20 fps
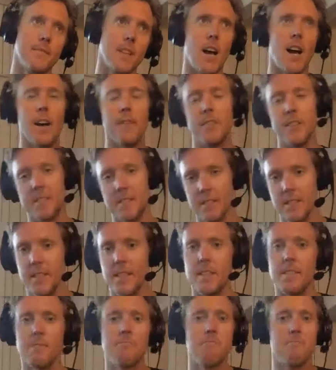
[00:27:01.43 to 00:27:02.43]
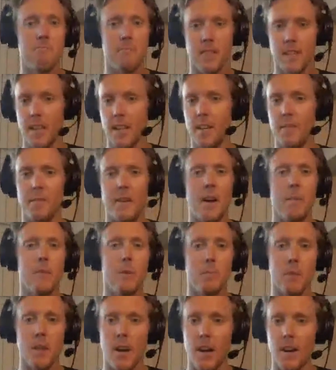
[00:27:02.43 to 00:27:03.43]
Obviously, if I'm
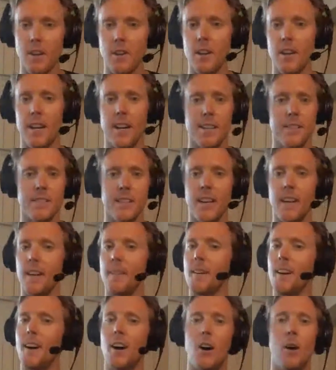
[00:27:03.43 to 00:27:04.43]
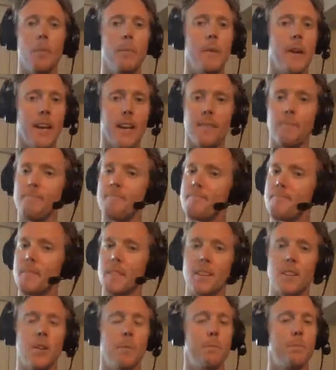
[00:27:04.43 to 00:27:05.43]
the blocker and I say, oh man,
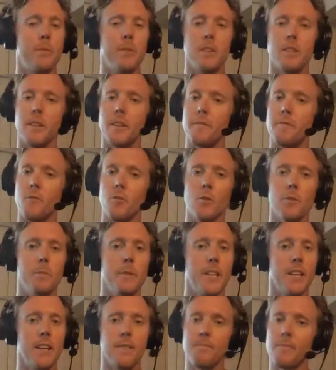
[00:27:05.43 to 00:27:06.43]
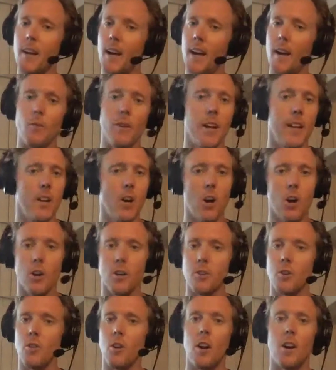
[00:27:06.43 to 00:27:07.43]
completely fooled me. I read
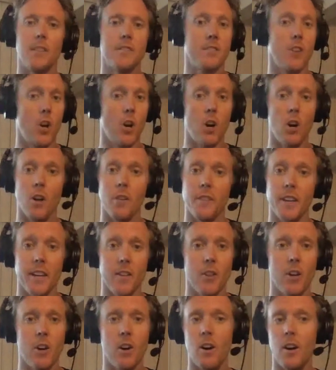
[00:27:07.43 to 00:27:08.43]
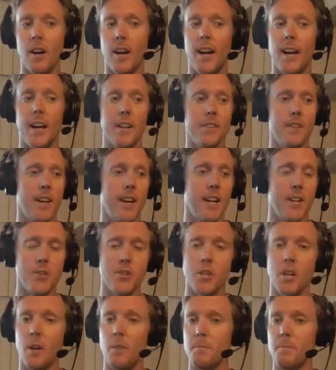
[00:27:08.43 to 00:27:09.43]
hard cross all day long. I
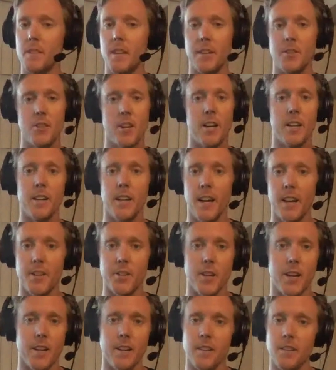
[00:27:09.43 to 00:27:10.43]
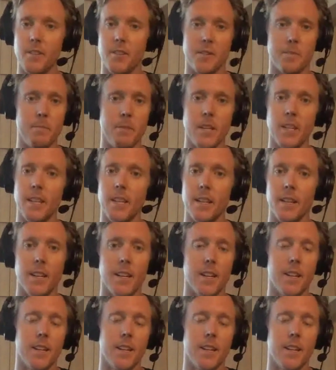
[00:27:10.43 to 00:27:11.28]
jumped. I tried to just beat it.